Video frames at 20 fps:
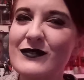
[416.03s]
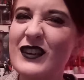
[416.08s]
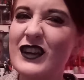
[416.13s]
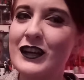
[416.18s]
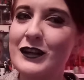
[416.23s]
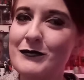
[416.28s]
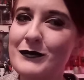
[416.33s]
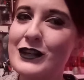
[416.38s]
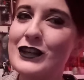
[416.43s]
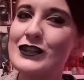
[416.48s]
it
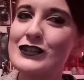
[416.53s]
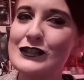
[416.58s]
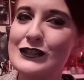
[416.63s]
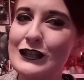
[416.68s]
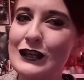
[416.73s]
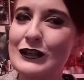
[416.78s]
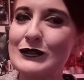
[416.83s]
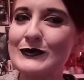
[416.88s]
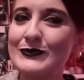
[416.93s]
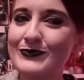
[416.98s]
very much.
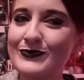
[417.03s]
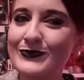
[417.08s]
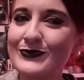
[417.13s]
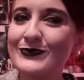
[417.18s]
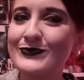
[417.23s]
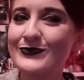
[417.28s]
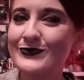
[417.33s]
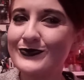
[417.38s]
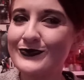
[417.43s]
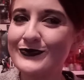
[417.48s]
So
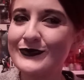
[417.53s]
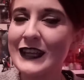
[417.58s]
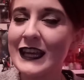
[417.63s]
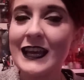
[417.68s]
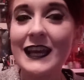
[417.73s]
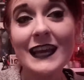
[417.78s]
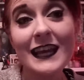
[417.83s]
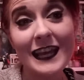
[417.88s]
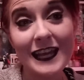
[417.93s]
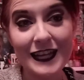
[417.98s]

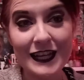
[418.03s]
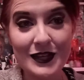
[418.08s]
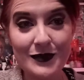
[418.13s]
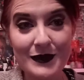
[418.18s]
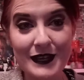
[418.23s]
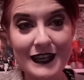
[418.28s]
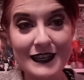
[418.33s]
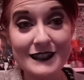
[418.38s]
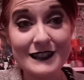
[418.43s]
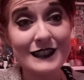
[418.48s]

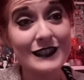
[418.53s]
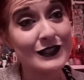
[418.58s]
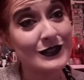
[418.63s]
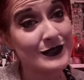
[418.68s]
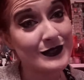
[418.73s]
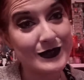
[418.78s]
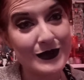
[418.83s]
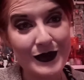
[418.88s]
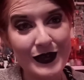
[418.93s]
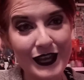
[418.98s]
anyways,
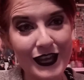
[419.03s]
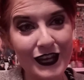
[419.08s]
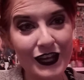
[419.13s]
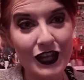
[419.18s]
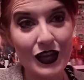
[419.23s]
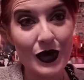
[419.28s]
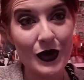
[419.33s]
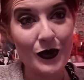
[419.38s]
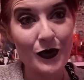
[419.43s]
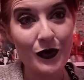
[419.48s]
let's go ahead and
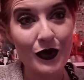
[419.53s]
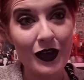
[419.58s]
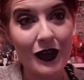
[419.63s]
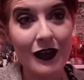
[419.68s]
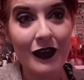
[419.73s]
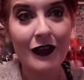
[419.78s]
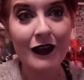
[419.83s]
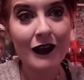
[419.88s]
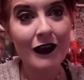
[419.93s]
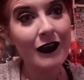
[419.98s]
go
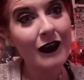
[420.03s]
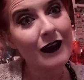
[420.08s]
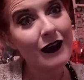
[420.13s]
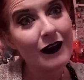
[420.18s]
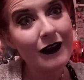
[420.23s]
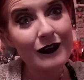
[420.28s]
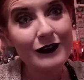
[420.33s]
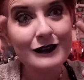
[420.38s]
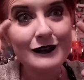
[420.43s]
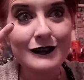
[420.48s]

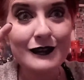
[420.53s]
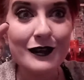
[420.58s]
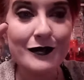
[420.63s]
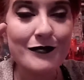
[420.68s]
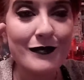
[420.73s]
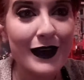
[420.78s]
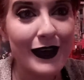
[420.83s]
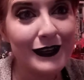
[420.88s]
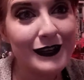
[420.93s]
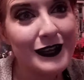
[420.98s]
to
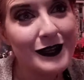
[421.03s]
my